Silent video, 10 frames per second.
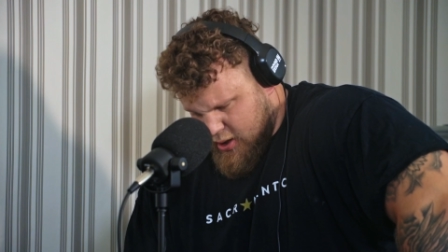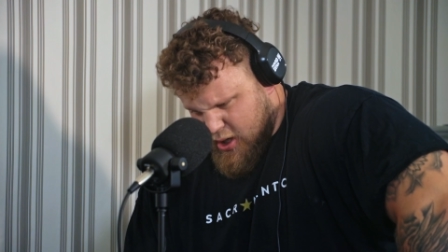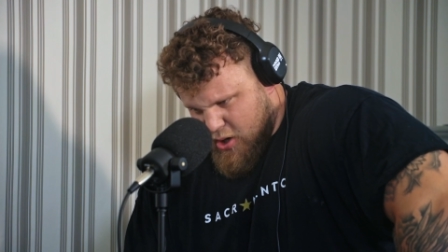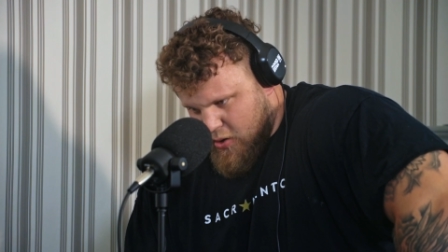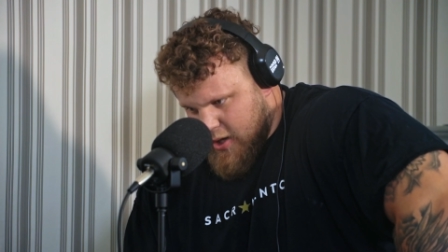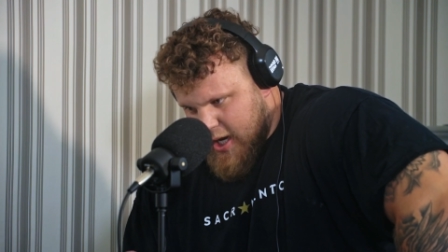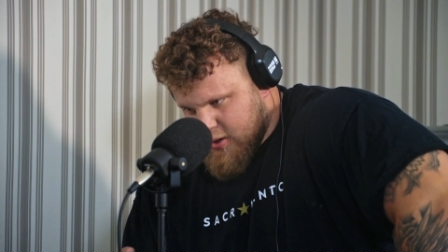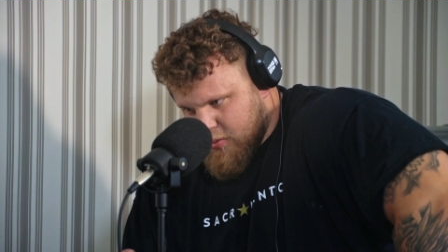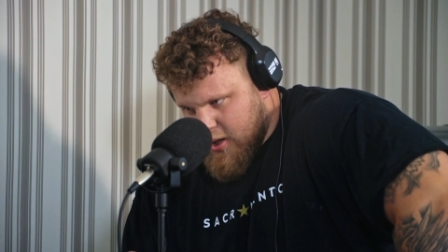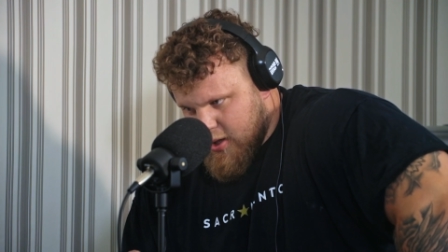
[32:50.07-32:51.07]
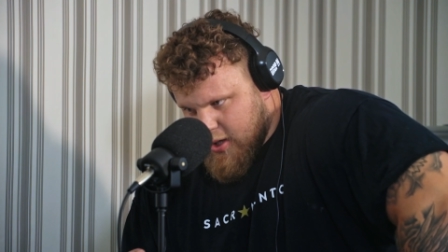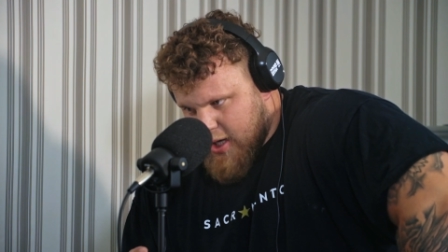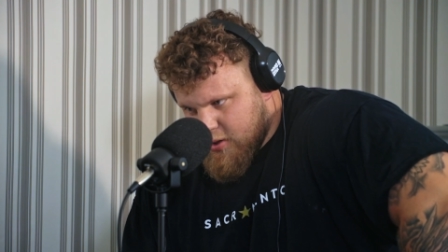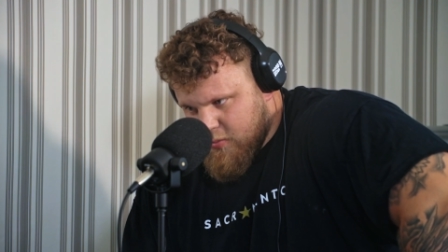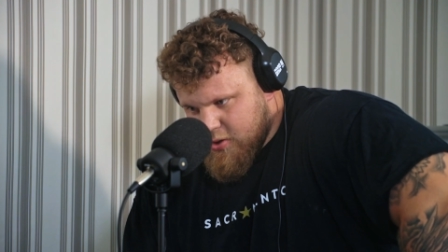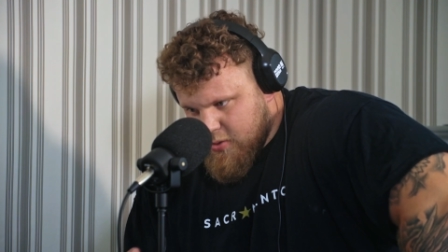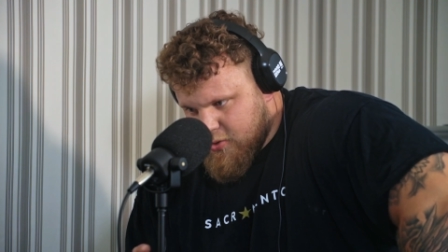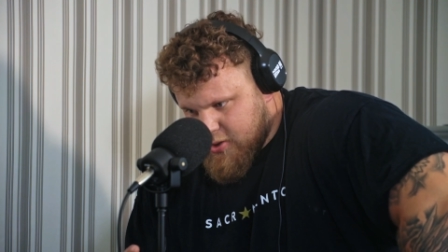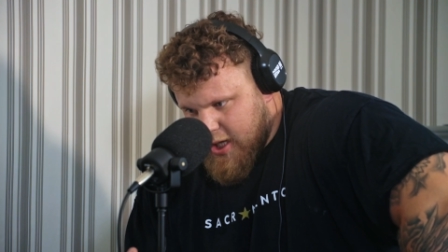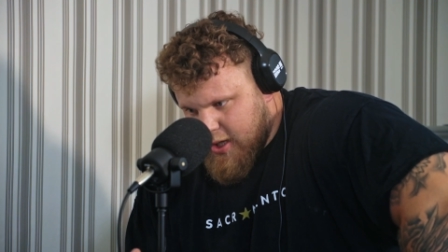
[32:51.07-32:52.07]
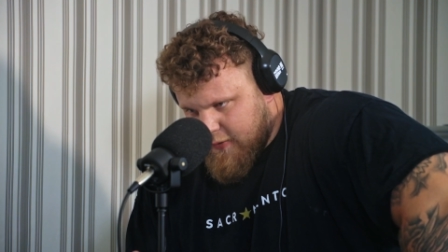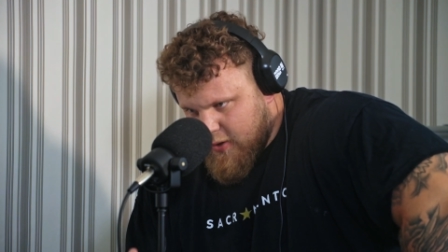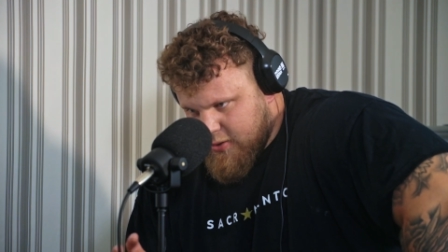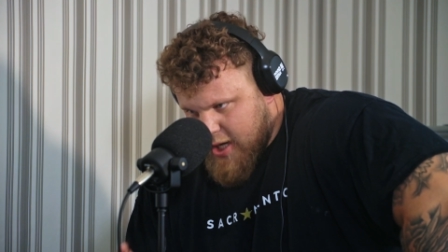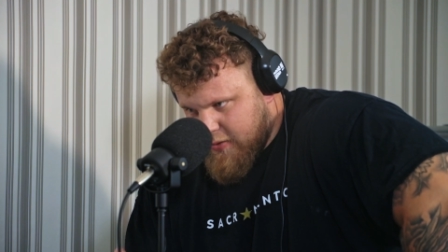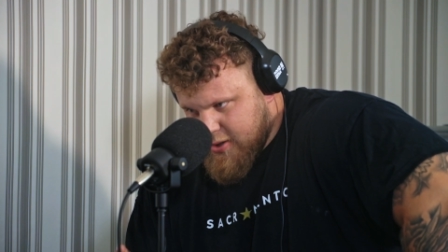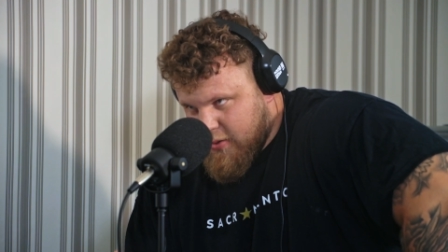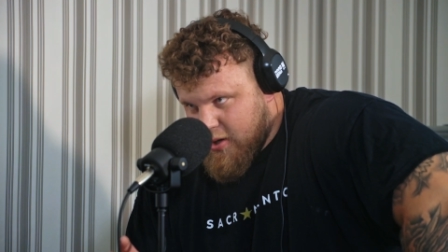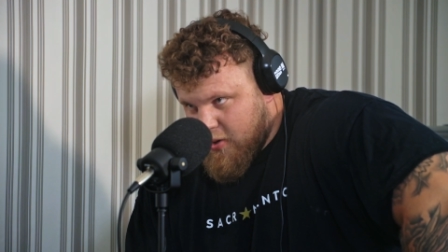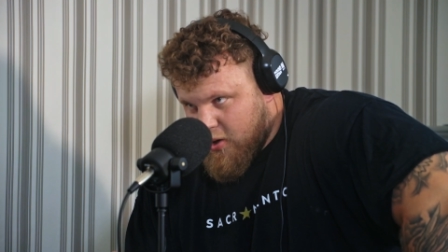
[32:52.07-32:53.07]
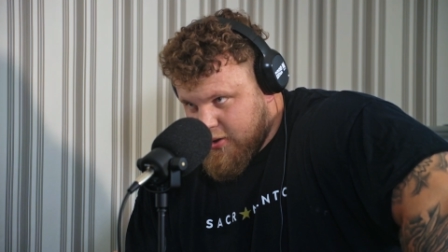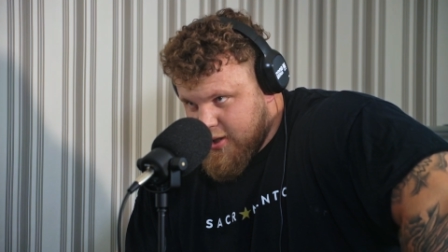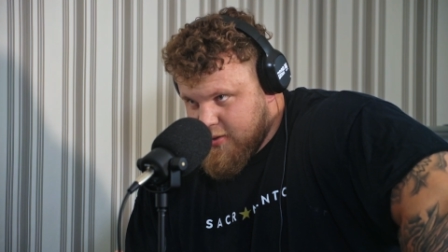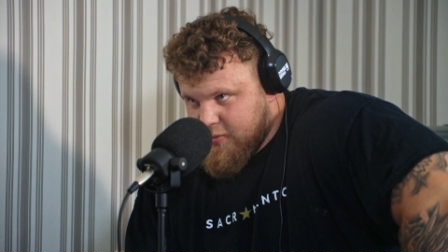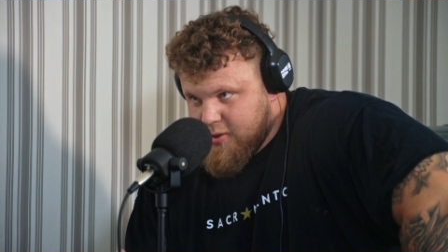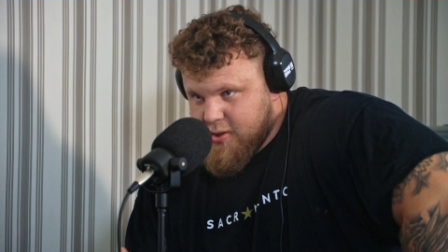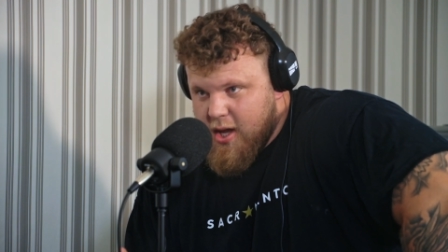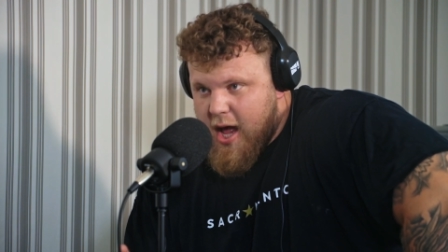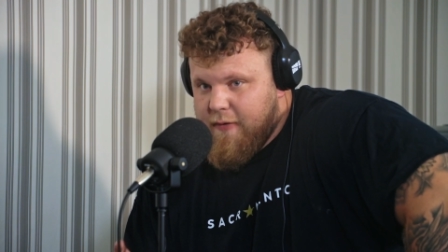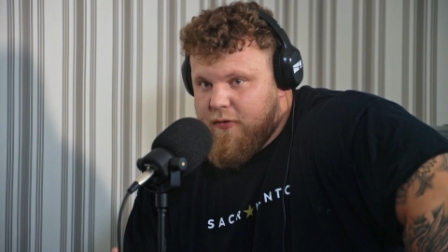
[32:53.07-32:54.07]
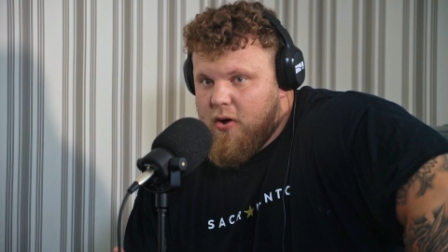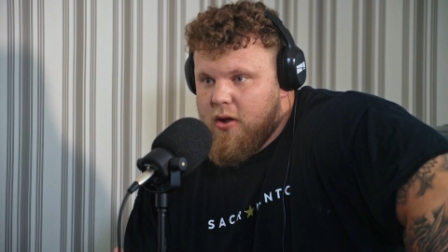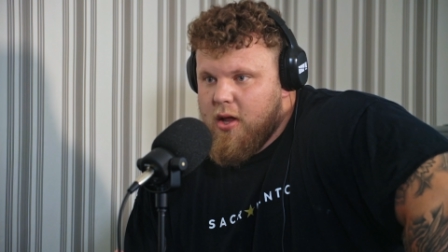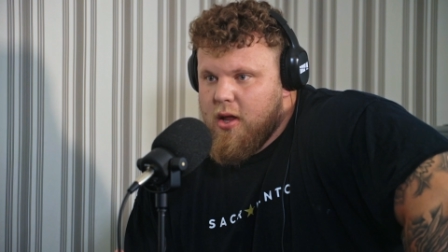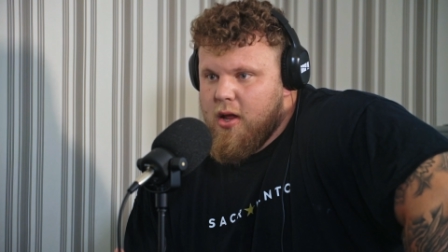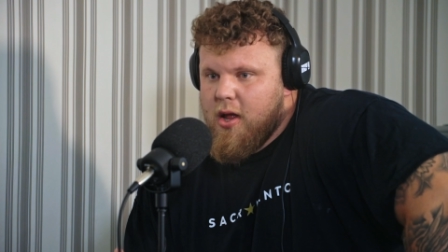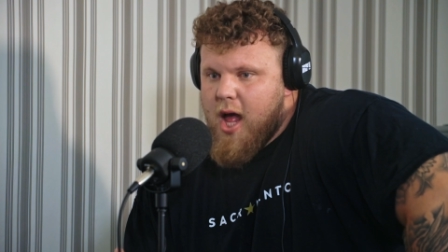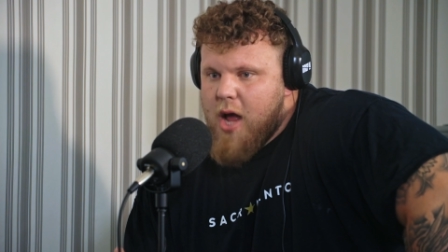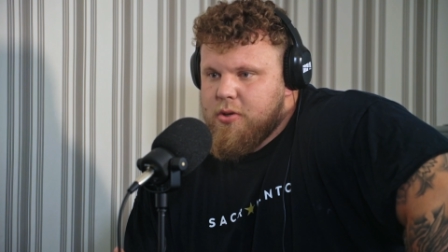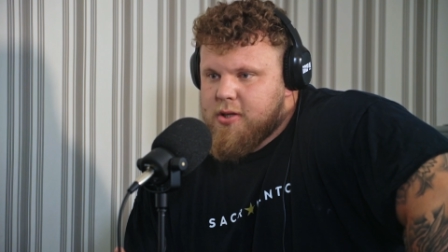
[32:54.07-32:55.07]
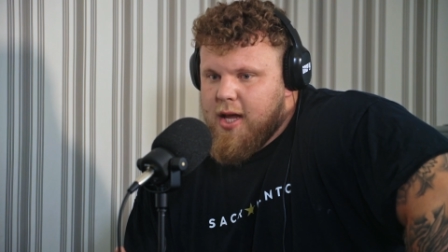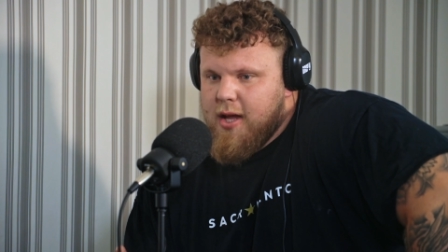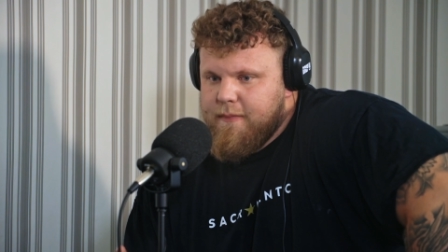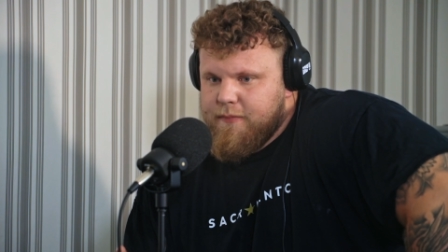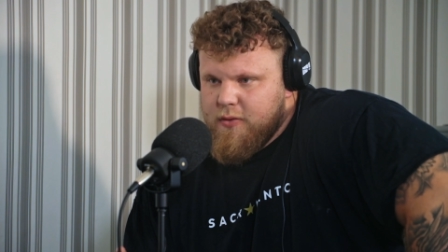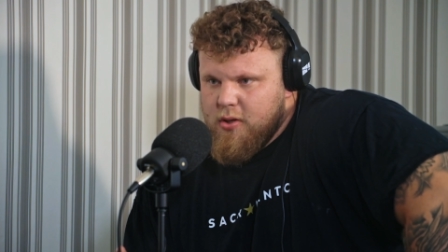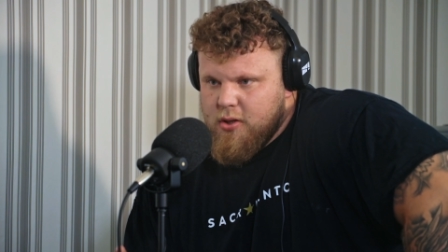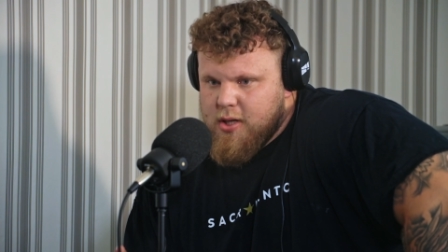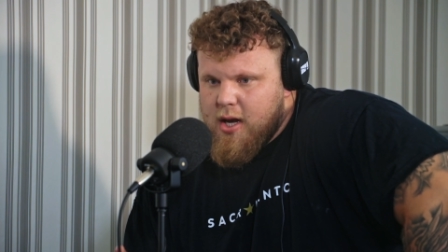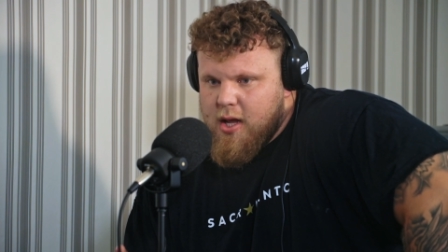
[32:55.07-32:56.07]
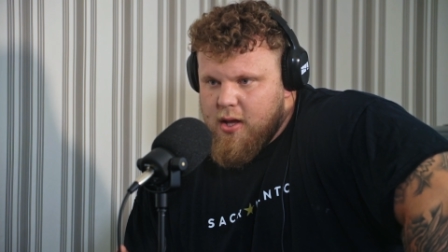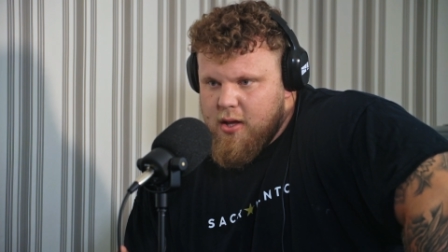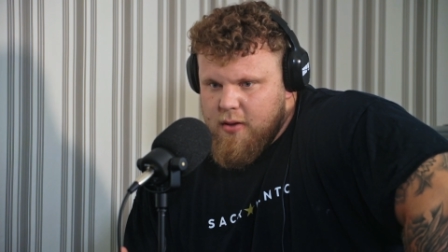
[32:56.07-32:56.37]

you know, that was the most scariest thing, telling someone about autism, because I thought I would get kind of,